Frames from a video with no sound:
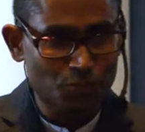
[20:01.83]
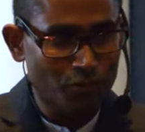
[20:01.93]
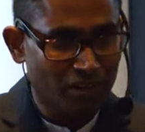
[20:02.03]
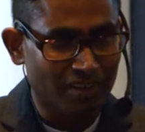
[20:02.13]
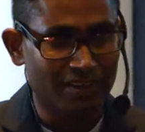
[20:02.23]

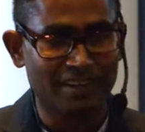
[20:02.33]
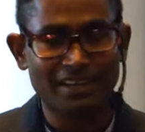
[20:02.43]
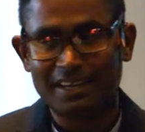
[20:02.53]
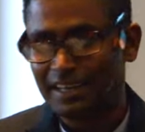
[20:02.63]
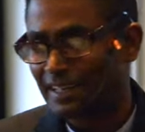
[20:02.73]
work
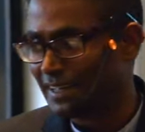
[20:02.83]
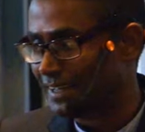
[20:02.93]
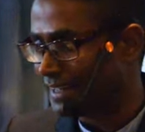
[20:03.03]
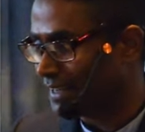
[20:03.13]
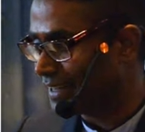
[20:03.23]

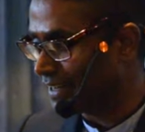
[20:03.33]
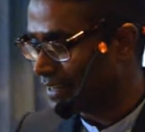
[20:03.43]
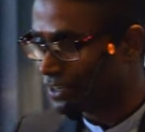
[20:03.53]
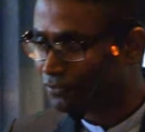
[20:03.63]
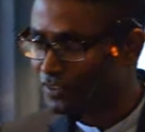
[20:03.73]
in
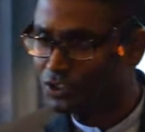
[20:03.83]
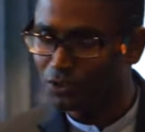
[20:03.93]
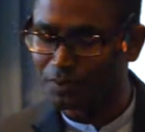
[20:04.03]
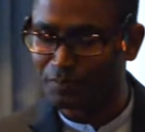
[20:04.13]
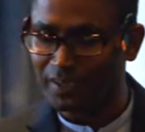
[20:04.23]
different
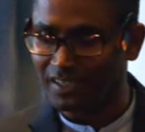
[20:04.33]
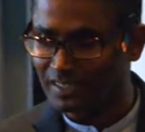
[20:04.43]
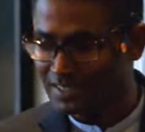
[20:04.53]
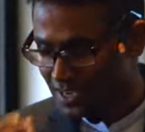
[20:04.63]
human beings